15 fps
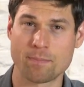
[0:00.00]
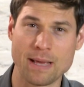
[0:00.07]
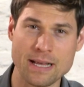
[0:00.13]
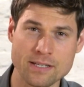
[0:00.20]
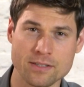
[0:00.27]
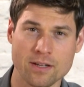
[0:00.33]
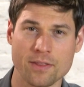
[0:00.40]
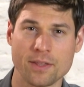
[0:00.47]

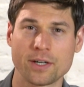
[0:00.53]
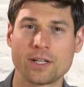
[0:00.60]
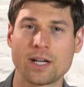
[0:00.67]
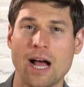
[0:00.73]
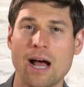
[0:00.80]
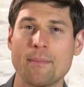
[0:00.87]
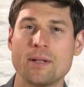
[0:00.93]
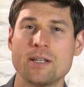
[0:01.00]
based on their
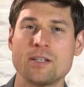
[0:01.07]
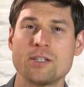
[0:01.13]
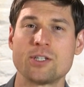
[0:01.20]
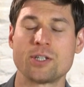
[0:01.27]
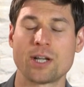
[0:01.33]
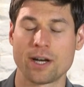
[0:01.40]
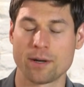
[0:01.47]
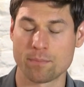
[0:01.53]
common
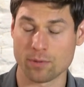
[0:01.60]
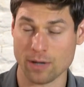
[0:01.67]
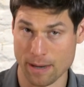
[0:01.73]
shared